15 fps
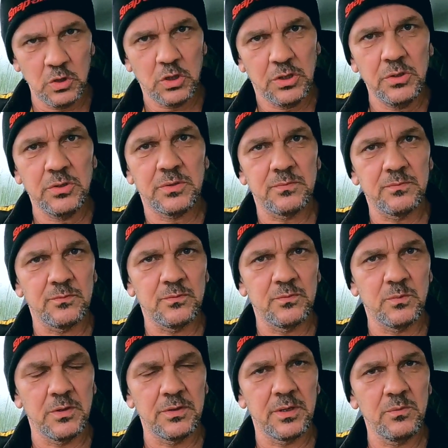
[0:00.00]
good
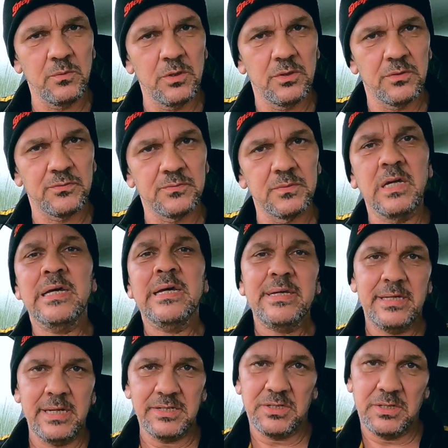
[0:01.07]
what they're worth.
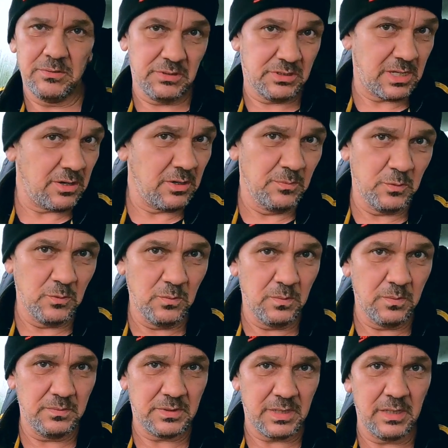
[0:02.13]
Yes, there are terrible
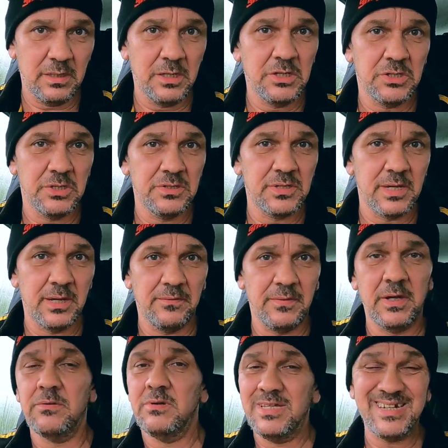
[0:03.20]
technicians out
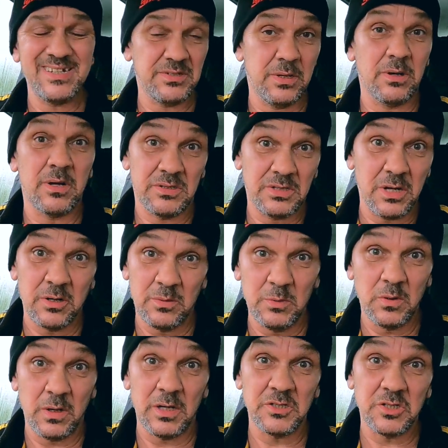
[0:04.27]
there, and yes, there are
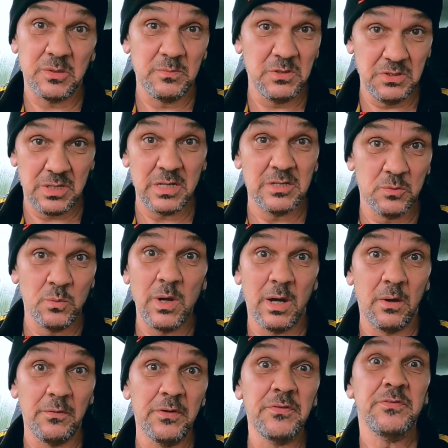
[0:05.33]
terrible customers as
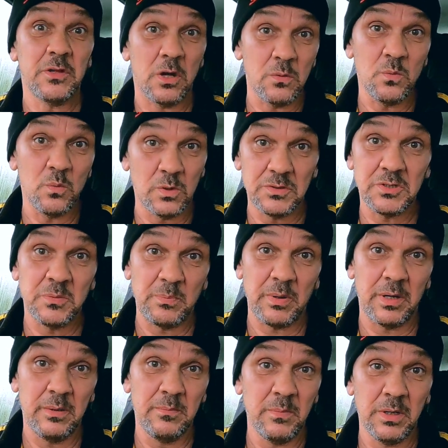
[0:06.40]
well that don't want to
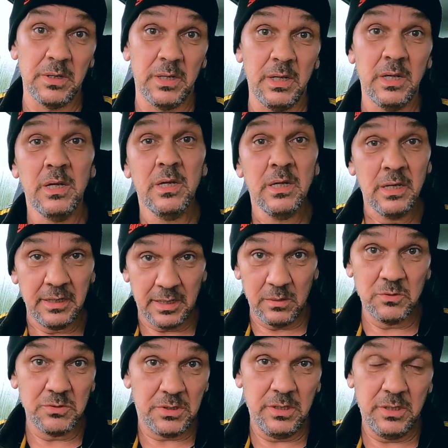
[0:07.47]
pay money. They
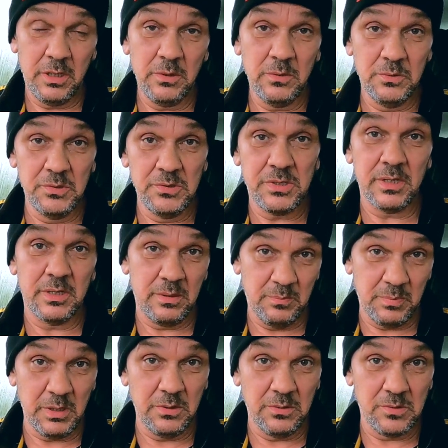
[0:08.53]
want to use and
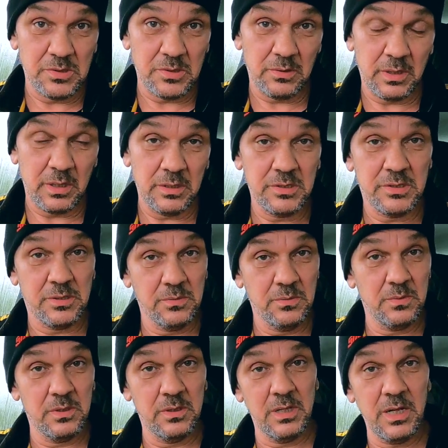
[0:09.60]
abuse, okay? So
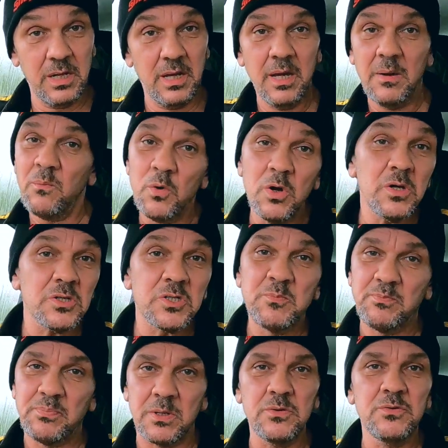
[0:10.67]
it works
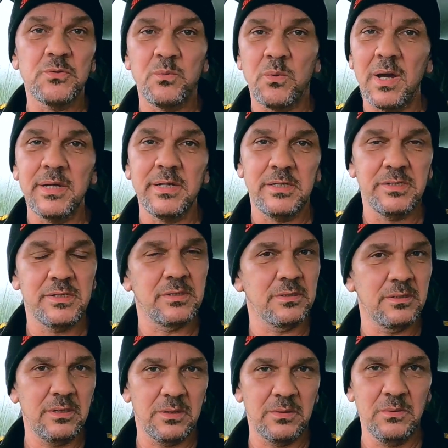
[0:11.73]
both ways. And
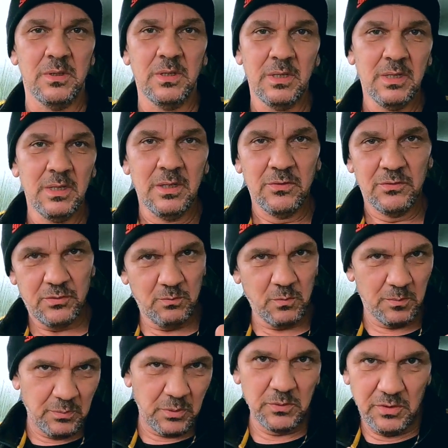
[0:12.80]
I know from
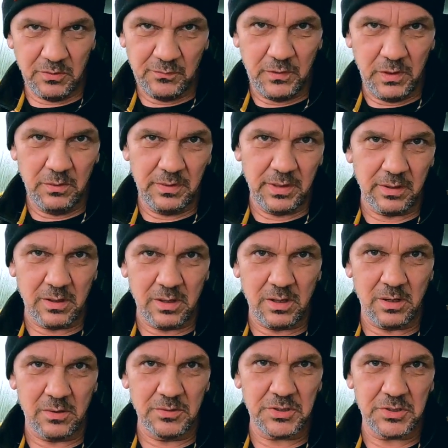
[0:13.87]
one point of view there are
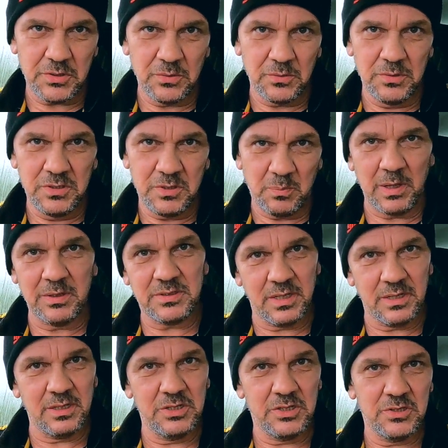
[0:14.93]
horror stories about
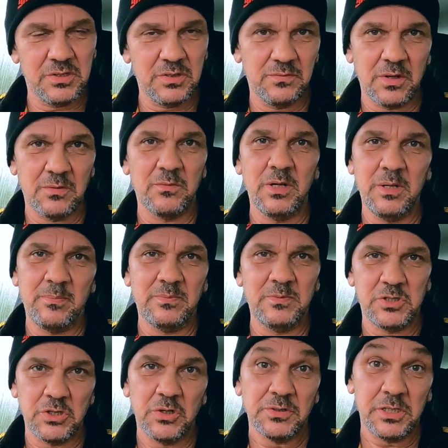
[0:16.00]
technicians that have done really
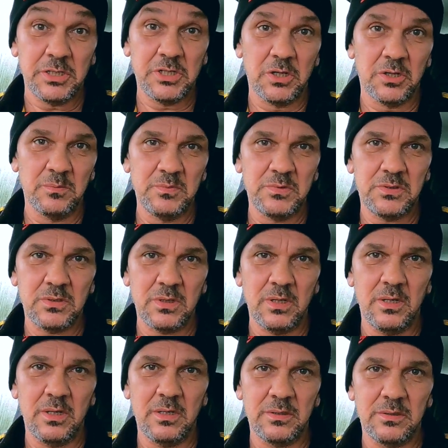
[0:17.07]
shoddy jobs,
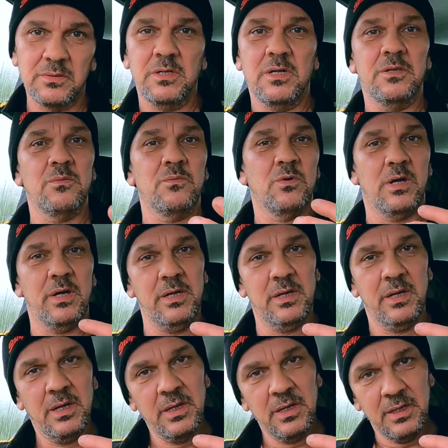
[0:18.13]
and on the other way
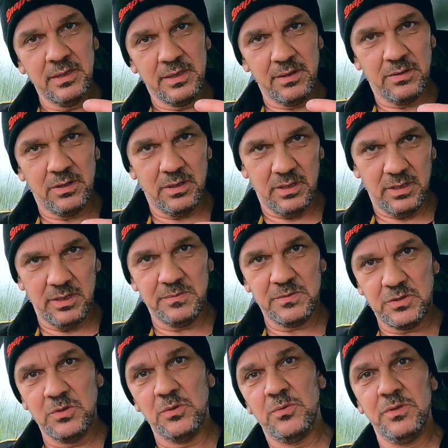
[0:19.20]
there are
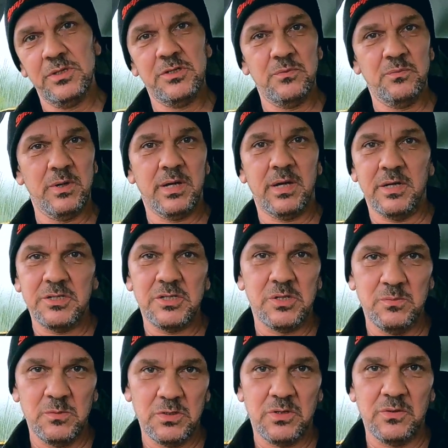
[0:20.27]
stories of where
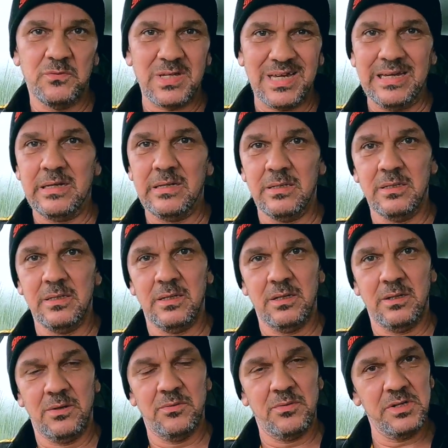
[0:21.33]
customers have taken
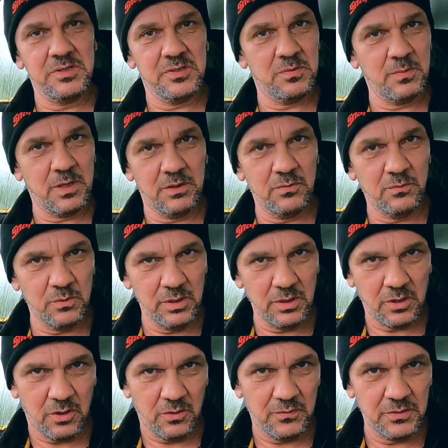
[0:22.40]
a horrendous amount of
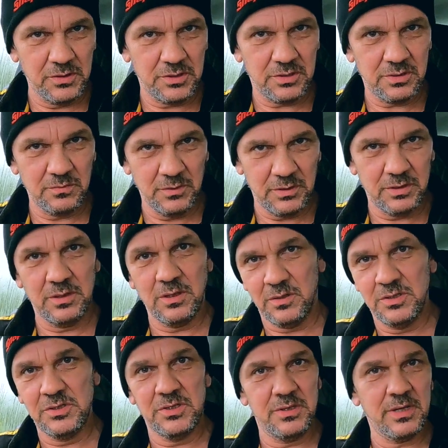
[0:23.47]
work offers with the
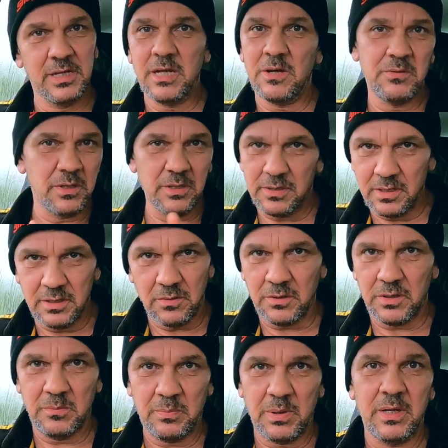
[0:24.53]
knowledge that they know that they're not
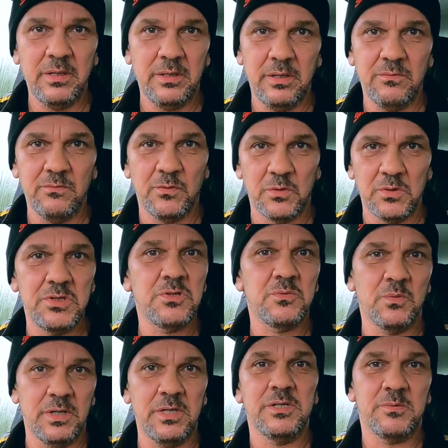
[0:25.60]
going to pay the invoice
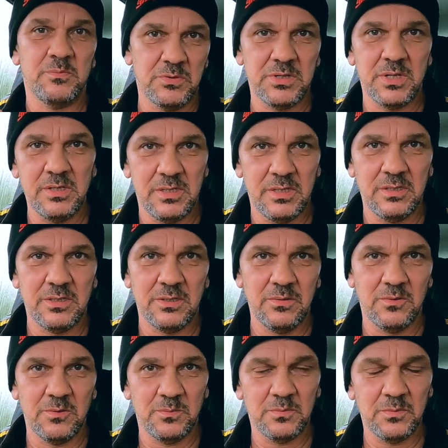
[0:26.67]
when it's presented
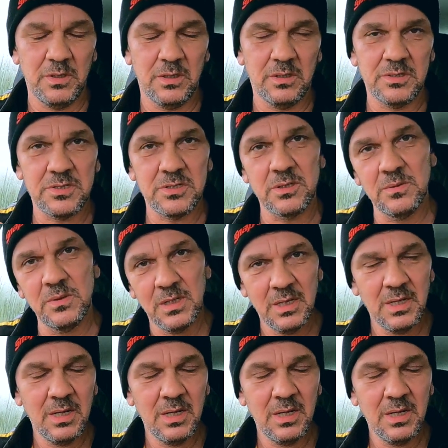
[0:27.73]
to them. Yeah, so